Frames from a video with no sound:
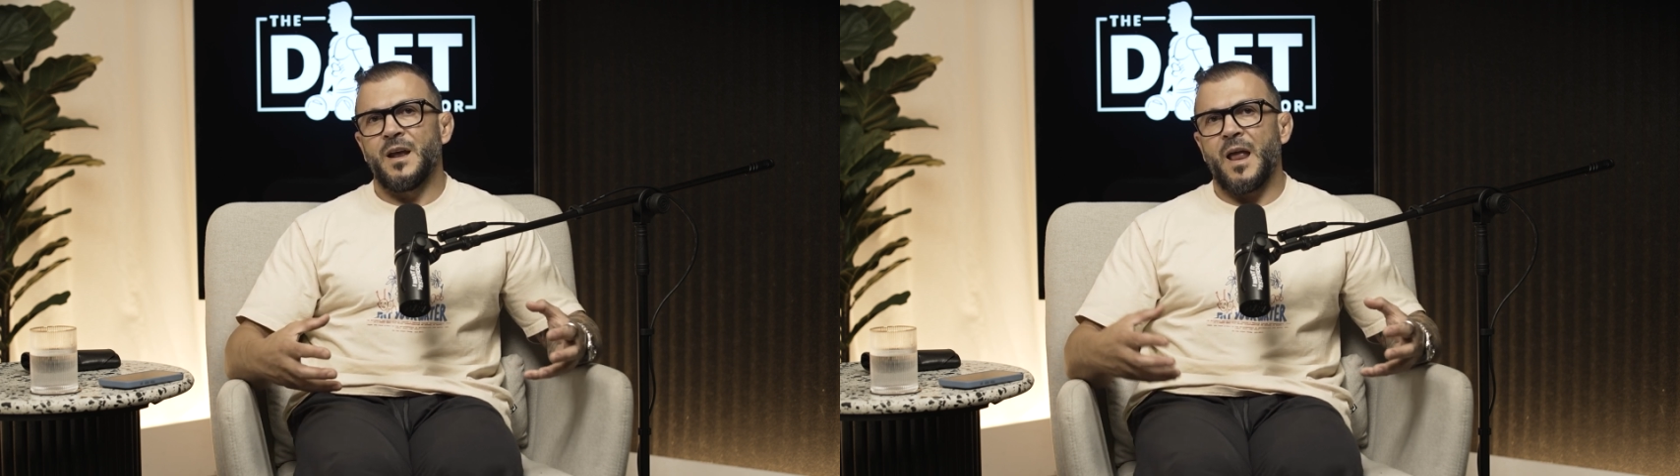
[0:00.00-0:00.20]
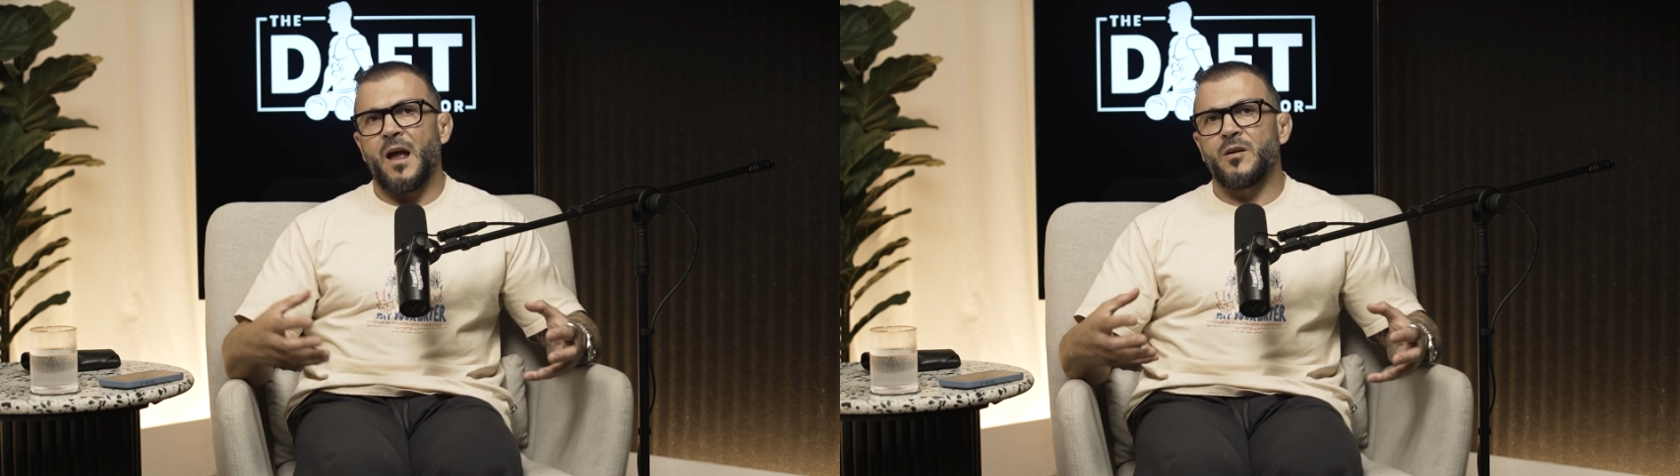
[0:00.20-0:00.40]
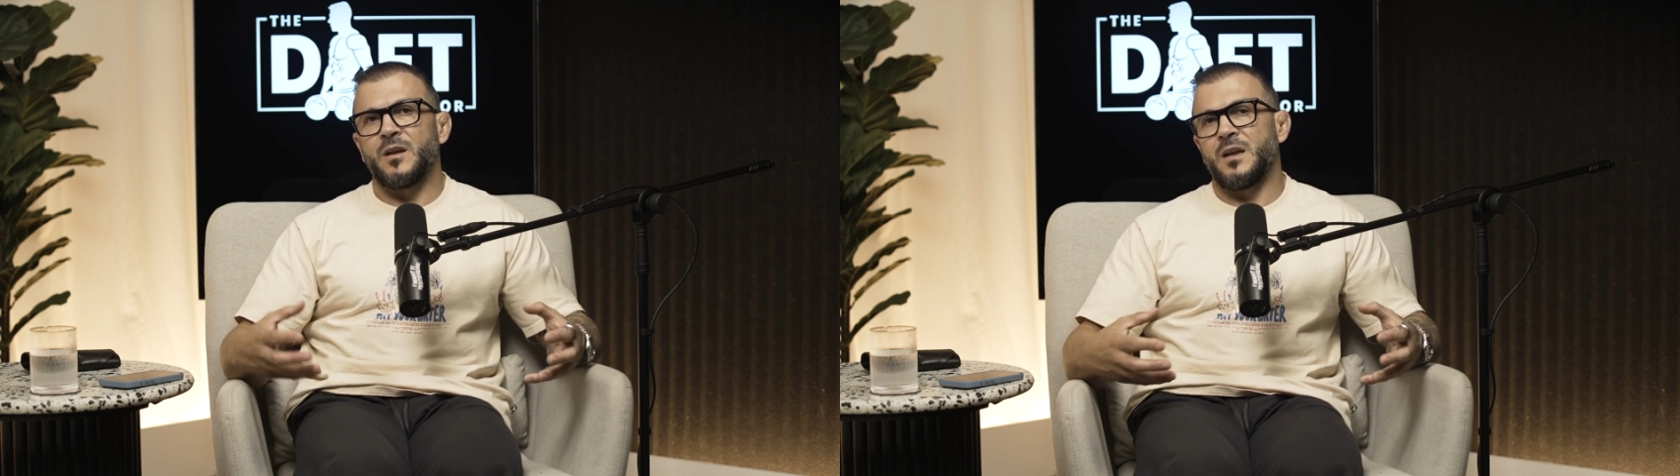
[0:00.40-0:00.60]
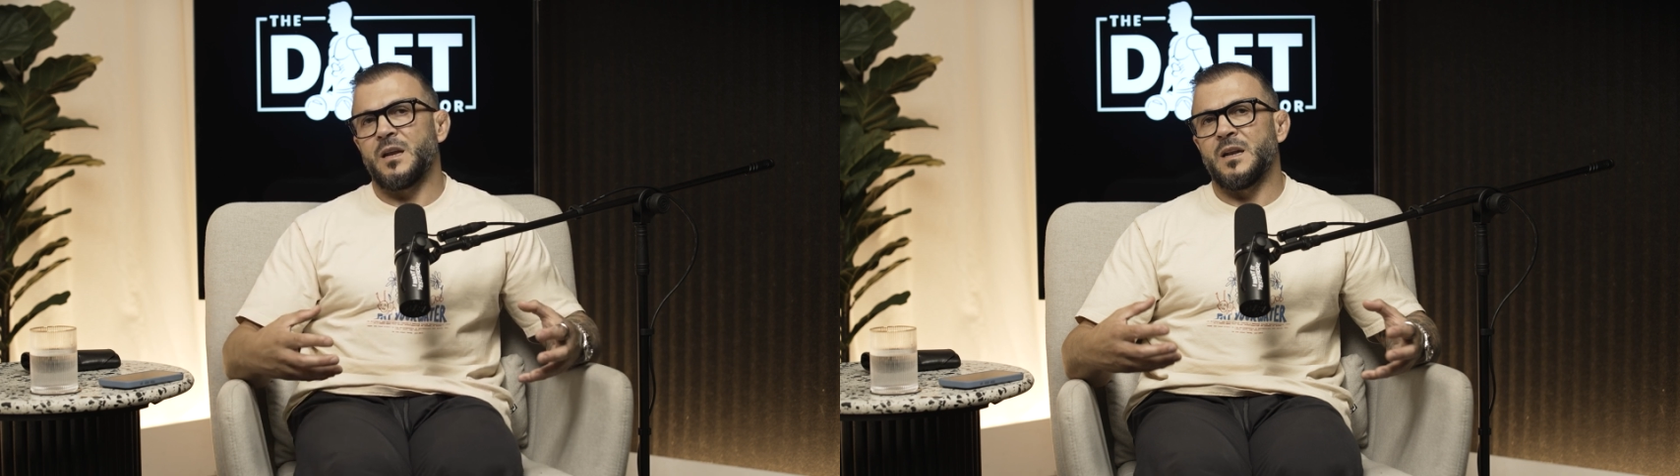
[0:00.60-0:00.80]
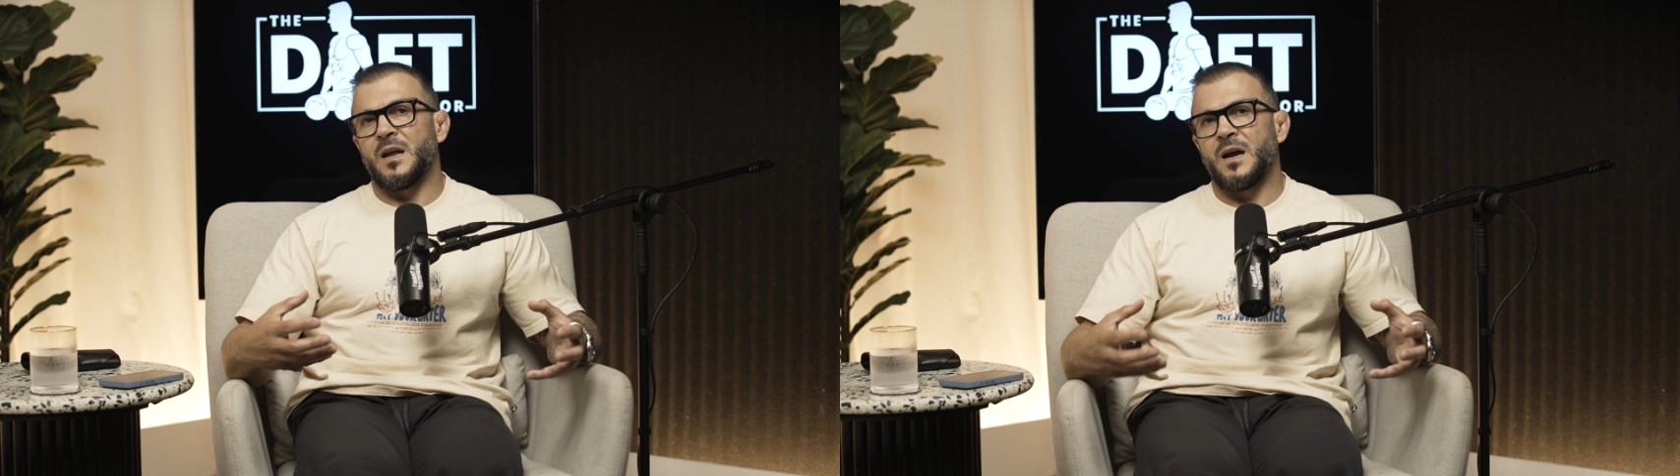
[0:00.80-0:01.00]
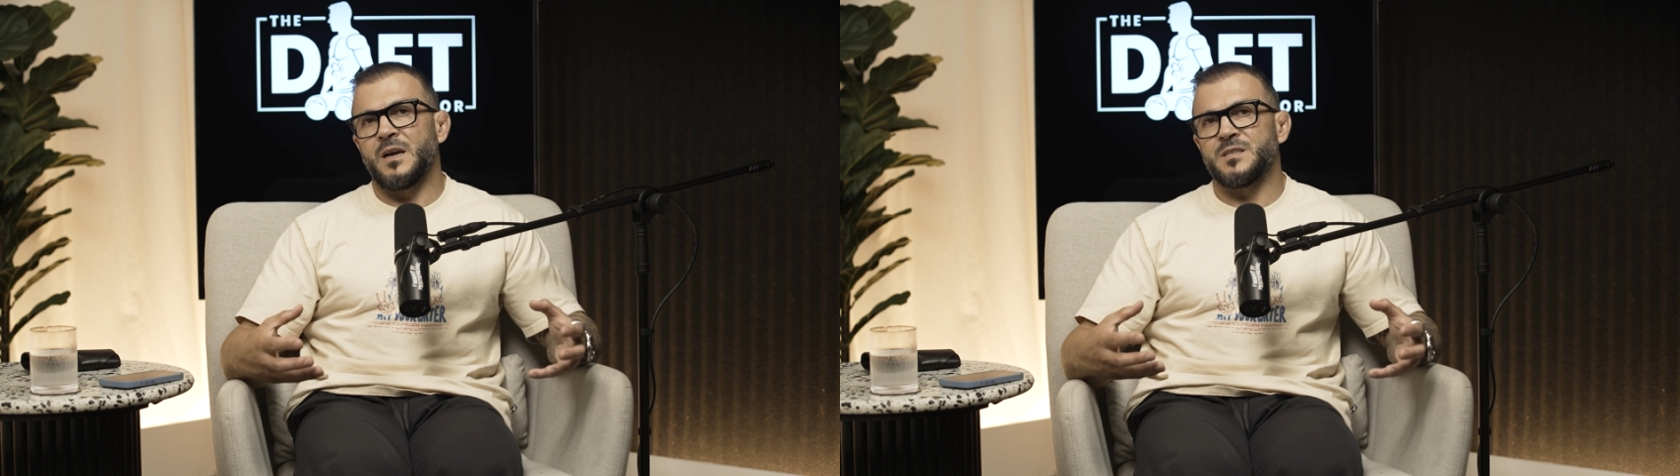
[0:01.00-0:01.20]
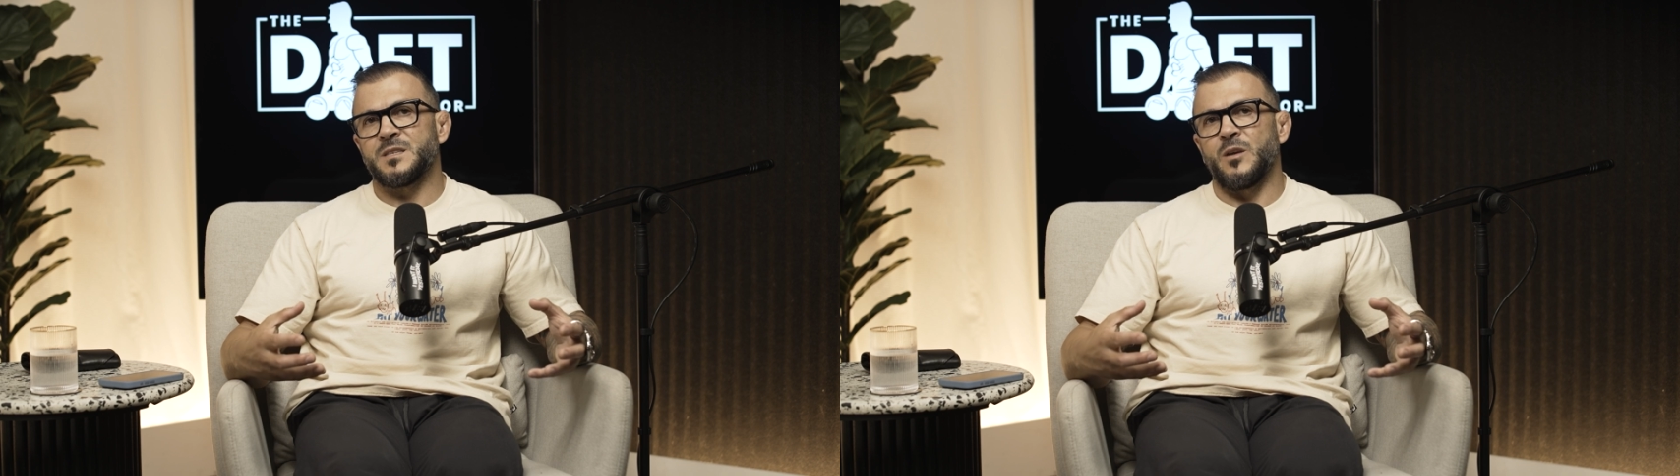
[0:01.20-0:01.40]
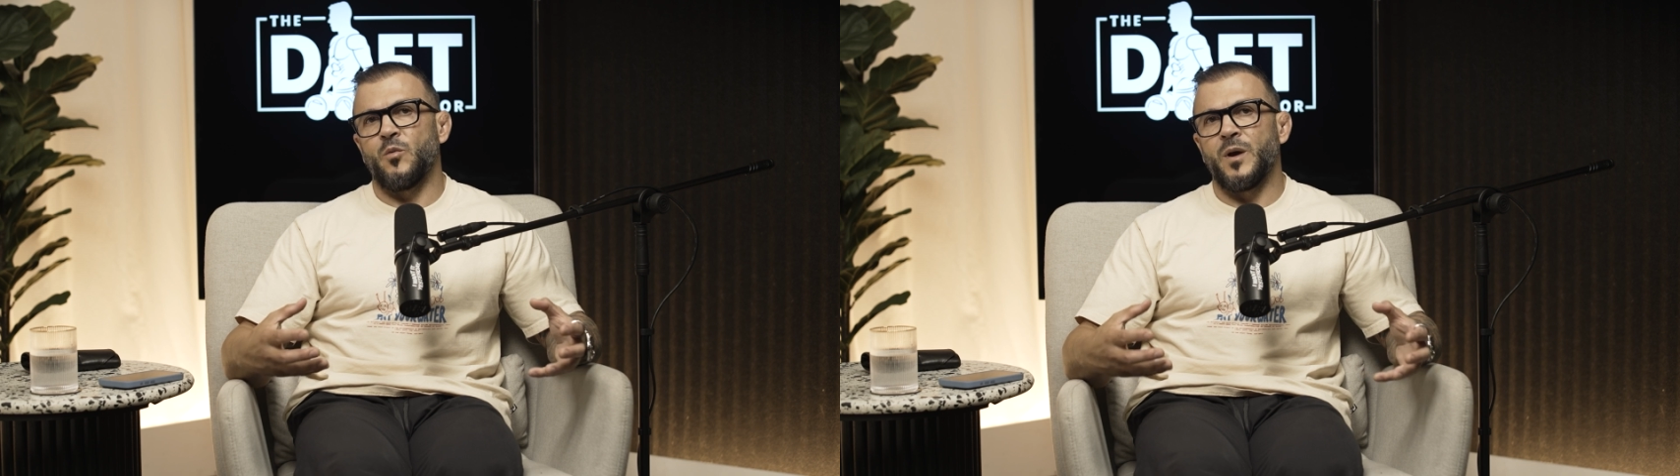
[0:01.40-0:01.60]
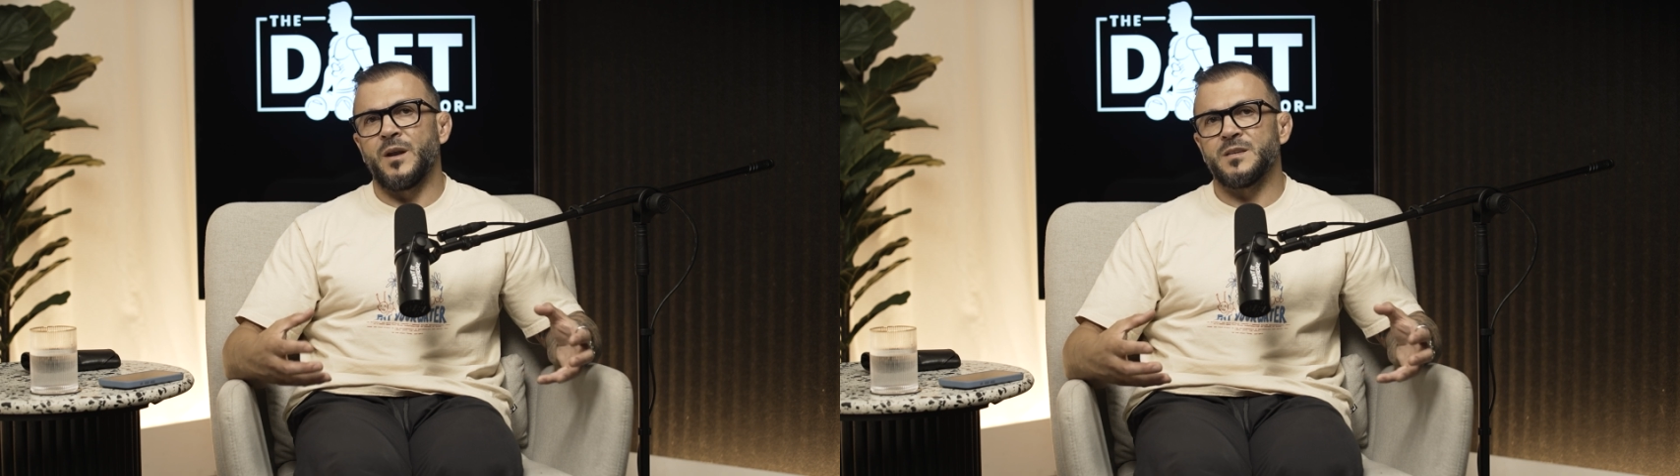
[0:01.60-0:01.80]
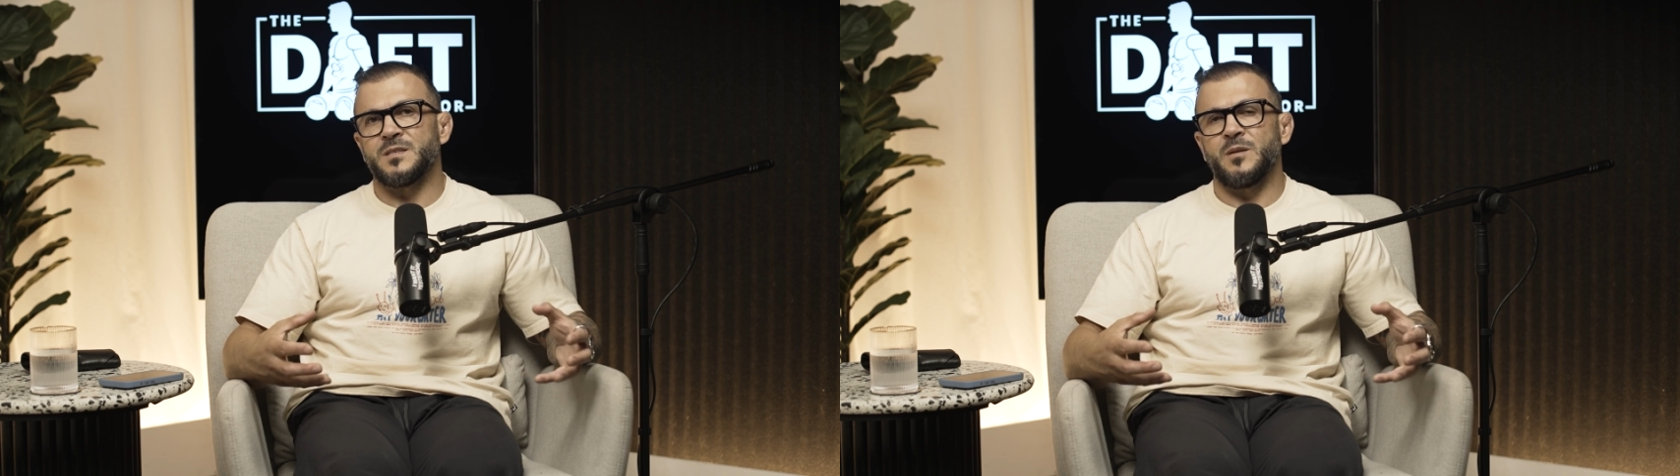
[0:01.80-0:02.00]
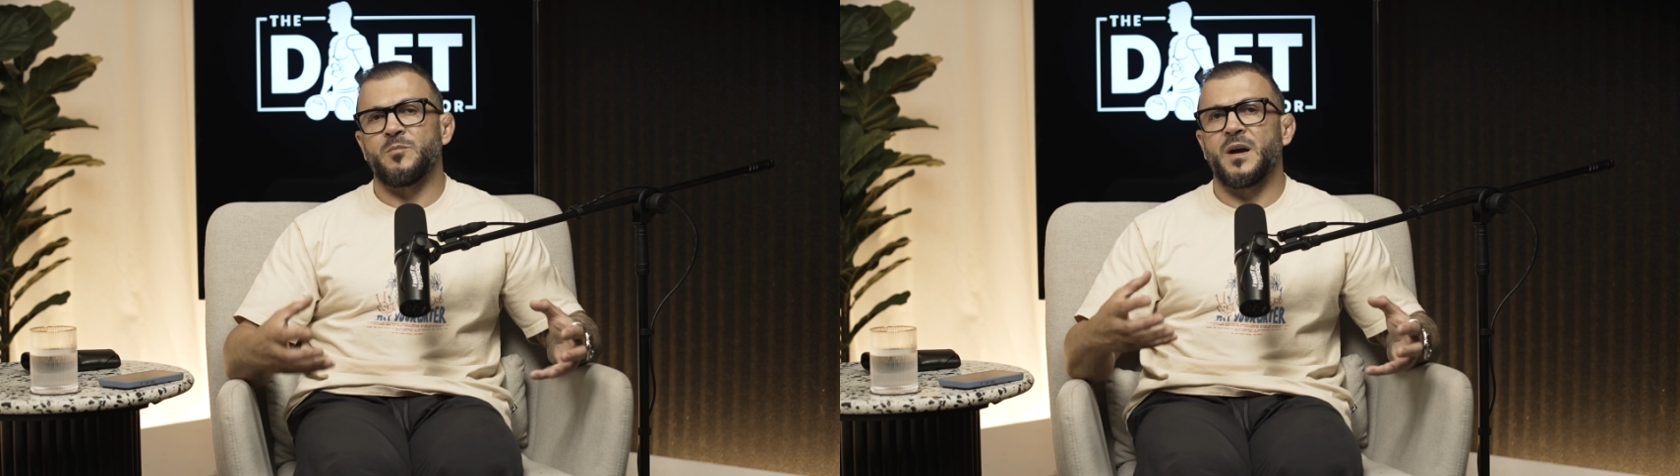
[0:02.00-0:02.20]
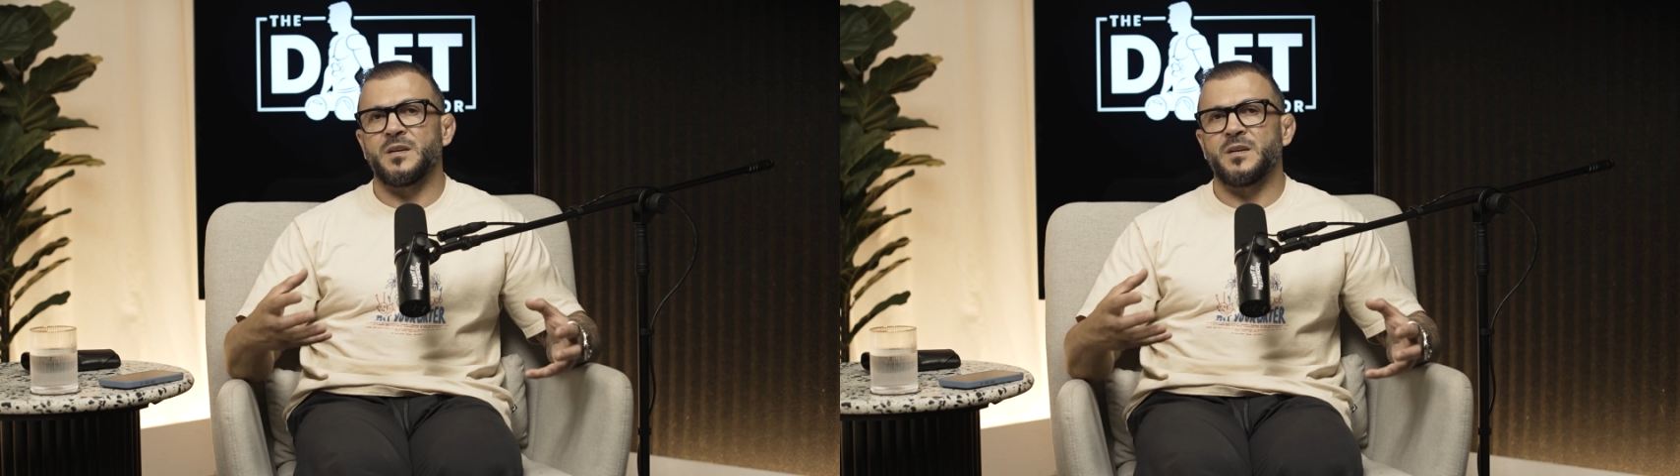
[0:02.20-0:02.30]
and how can it enhance the awareness and